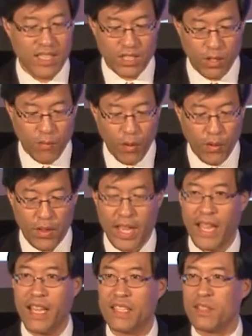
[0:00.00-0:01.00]
so
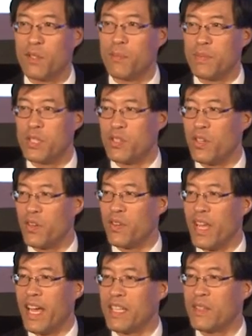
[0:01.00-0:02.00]
forth, and be sure
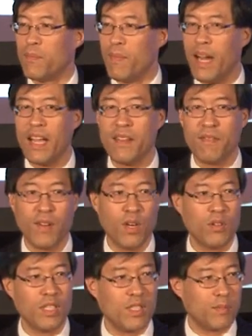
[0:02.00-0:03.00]
that my
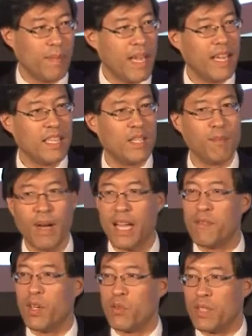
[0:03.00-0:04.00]
vote is made and
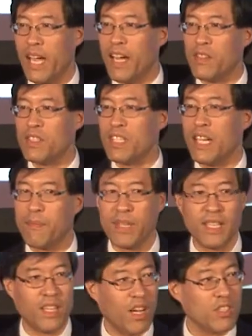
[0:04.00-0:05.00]
my vote counts. And I'm
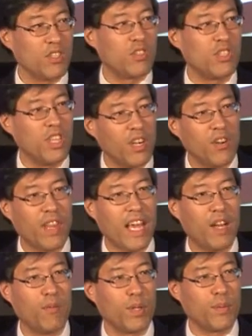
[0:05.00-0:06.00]
going to also share
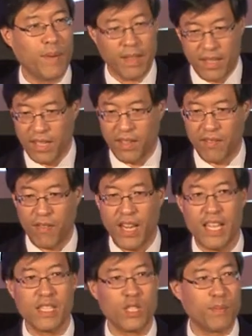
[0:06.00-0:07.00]
that with my
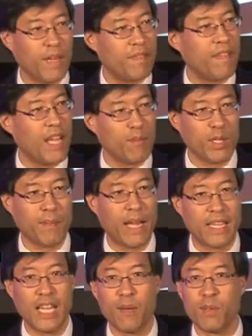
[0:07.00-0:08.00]
friends, my family,
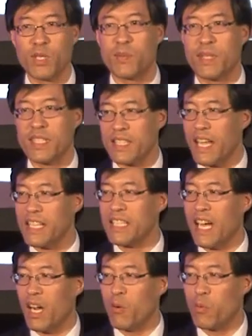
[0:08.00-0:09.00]
my neighbors, because that's
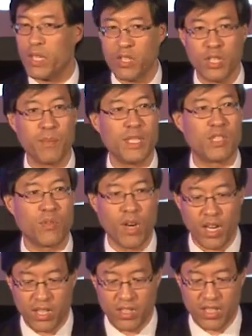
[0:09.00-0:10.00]
how we're going to be
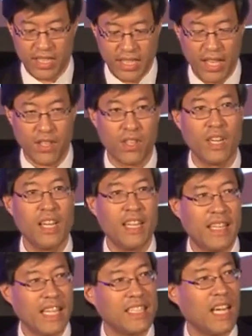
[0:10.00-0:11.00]
stronger together.
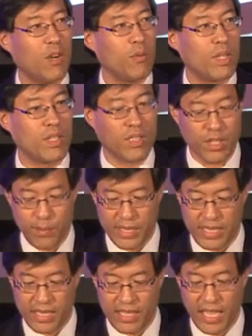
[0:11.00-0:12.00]
That's how we're going to be
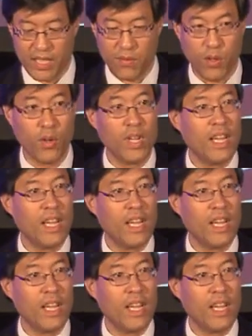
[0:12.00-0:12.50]
successful.